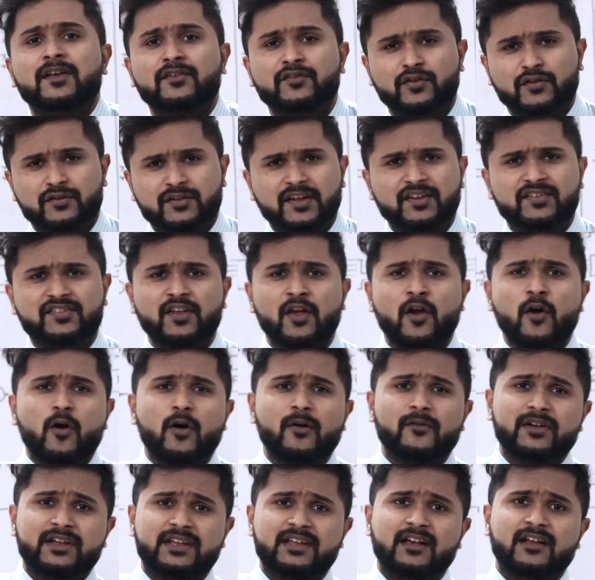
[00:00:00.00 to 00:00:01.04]
So this
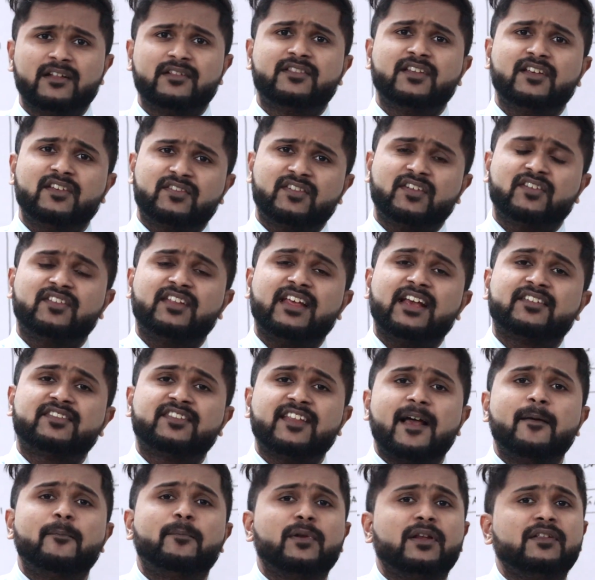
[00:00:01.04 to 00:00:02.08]
over here, this is the
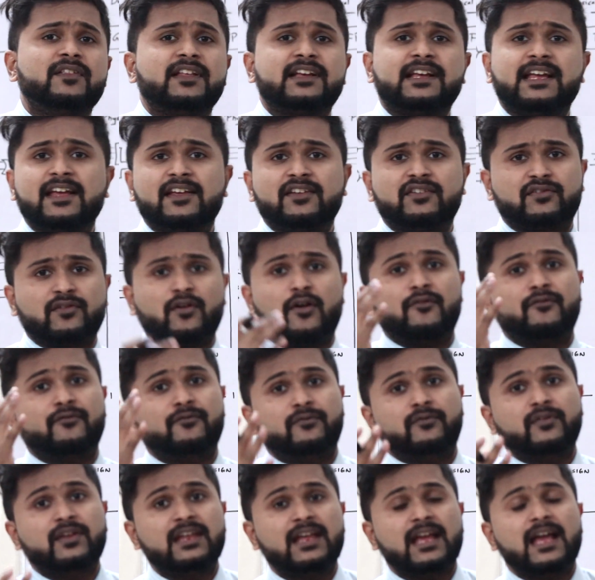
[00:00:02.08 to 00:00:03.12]
example in the case of
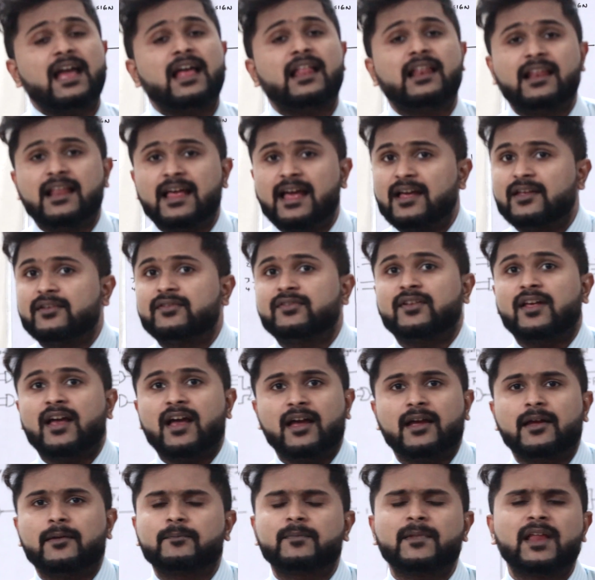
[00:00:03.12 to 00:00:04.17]

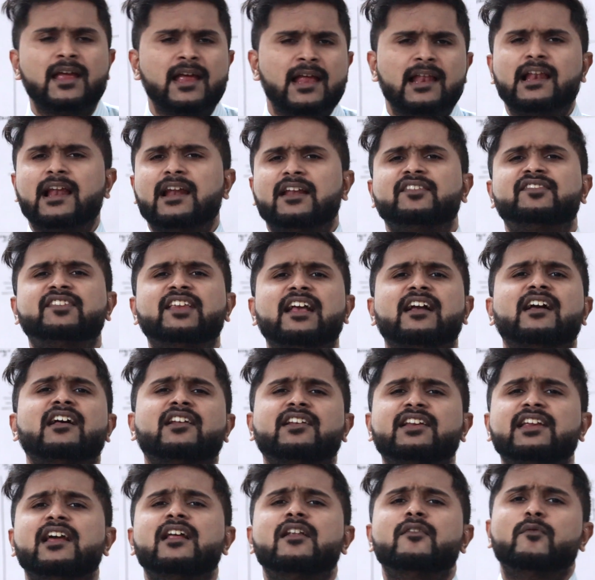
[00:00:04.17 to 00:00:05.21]
VLSI. Let us take a
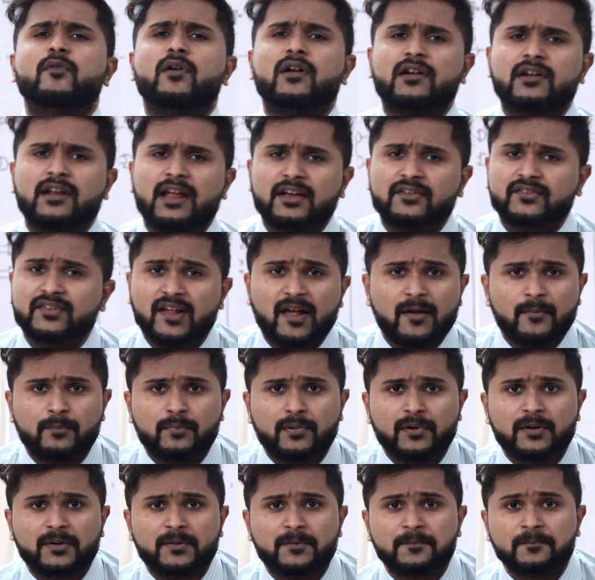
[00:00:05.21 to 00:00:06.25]
real world
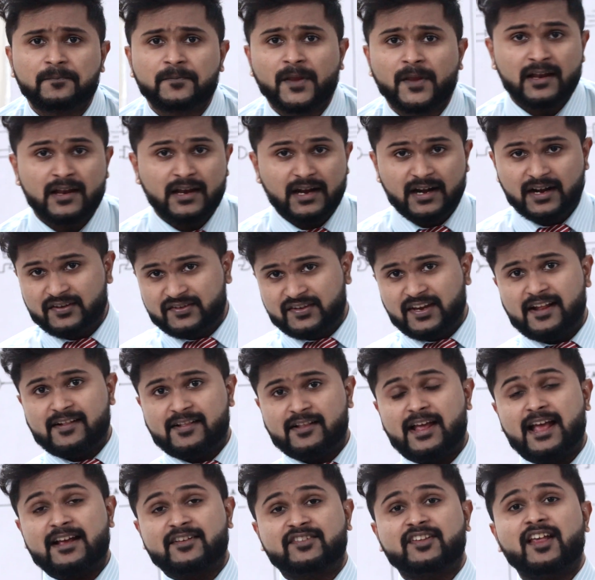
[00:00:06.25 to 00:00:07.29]
example. Let us take
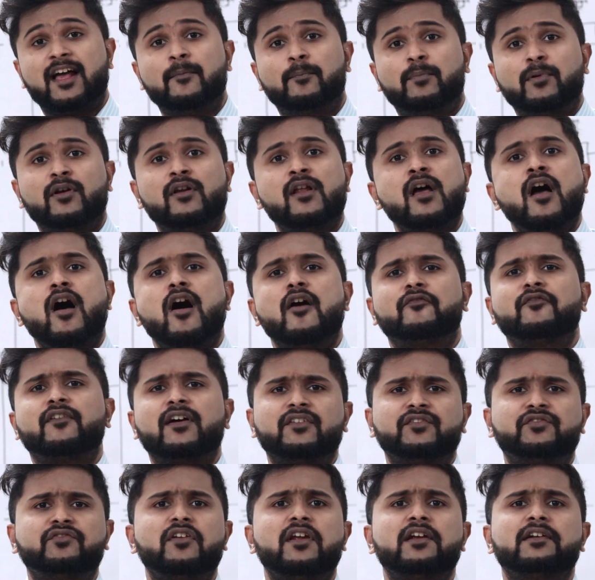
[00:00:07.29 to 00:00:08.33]
the example of
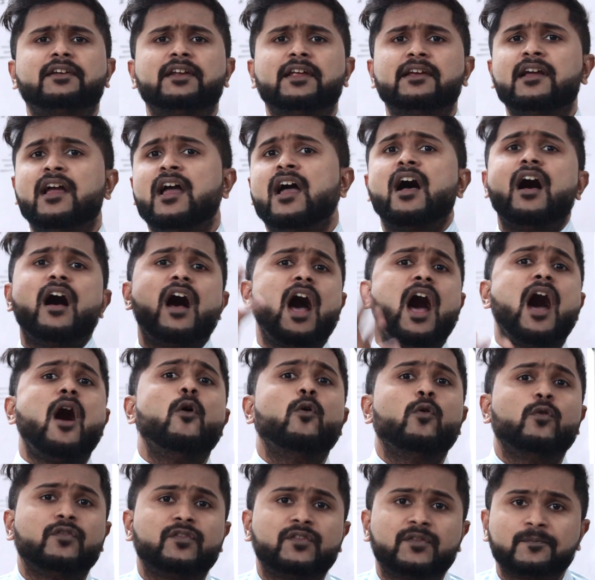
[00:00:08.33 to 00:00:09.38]
constructing a
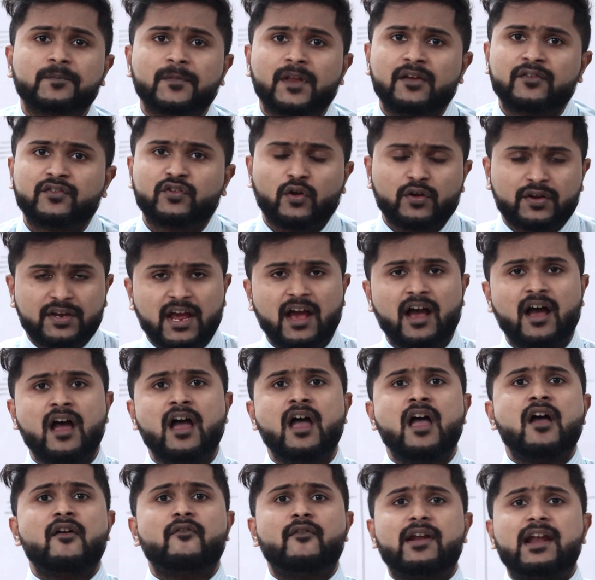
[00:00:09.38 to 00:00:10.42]
house. So here,
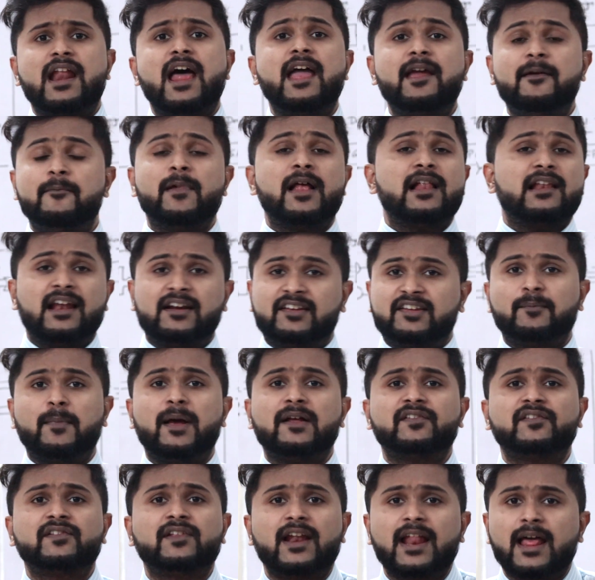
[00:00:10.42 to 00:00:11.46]
when I'm, let's
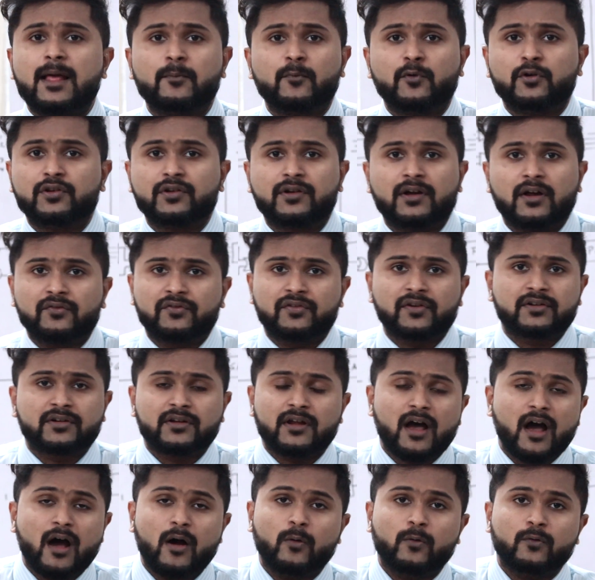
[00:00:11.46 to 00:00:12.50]
imagine that I'm going to construct
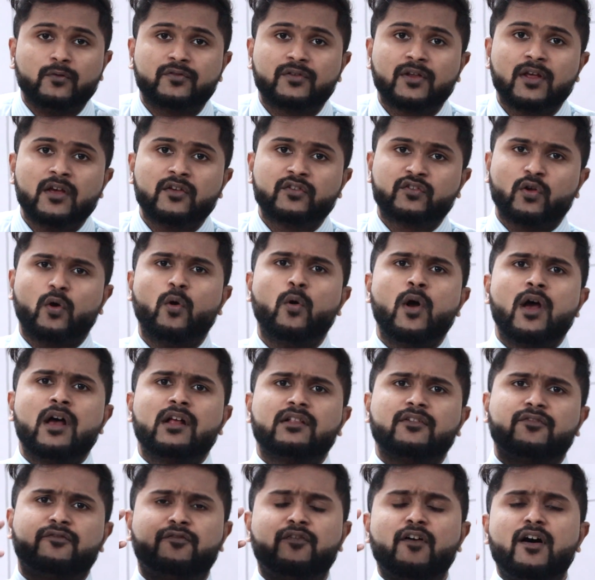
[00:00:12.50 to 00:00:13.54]
a house. So
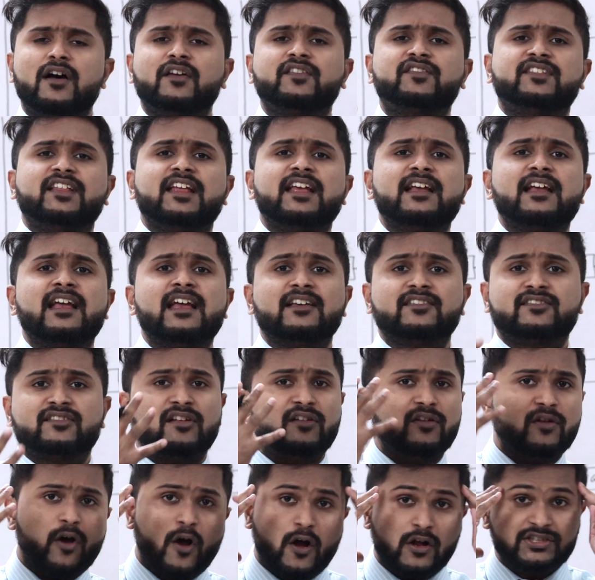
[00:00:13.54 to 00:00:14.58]
the first thing is
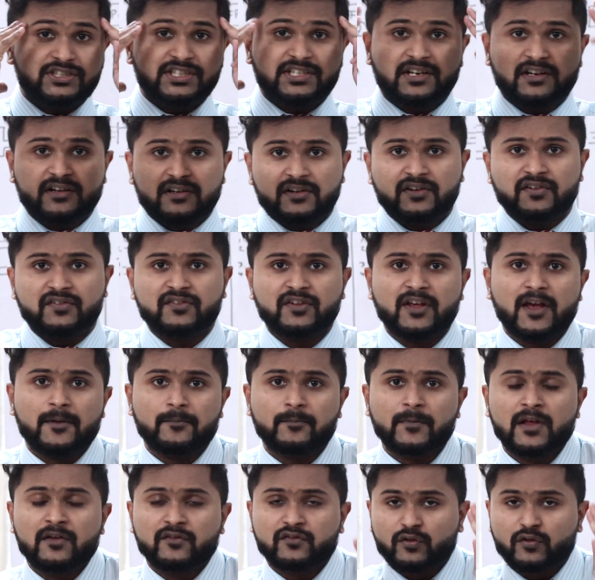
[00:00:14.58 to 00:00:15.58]
a logical design.